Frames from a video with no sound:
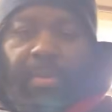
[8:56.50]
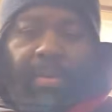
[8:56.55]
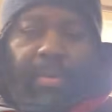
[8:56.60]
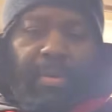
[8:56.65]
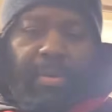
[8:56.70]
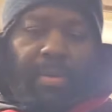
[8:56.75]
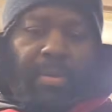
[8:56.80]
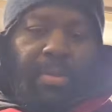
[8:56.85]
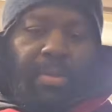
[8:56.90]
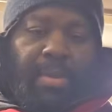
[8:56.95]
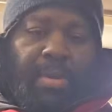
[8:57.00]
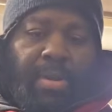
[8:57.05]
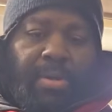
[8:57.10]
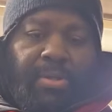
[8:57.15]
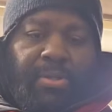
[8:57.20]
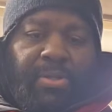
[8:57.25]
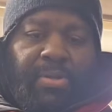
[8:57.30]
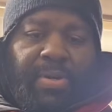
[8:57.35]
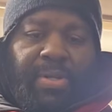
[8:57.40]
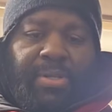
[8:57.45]
Then
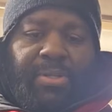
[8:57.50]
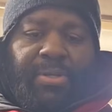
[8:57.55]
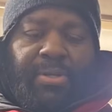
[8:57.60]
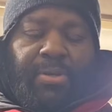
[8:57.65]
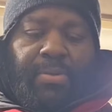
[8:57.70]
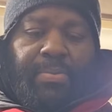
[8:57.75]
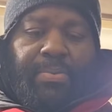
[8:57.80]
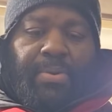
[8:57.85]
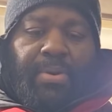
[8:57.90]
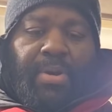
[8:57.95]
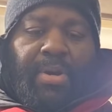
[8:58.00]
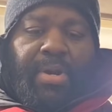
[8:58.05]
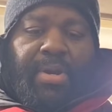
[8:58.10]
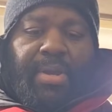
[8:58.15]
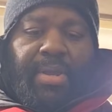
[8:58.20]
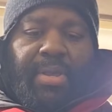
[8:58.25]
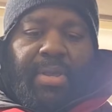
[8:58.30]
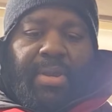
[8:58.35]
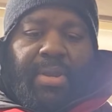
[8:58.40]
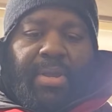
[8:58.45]
also I took it apart
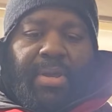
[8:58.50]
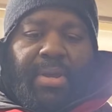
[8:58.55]
and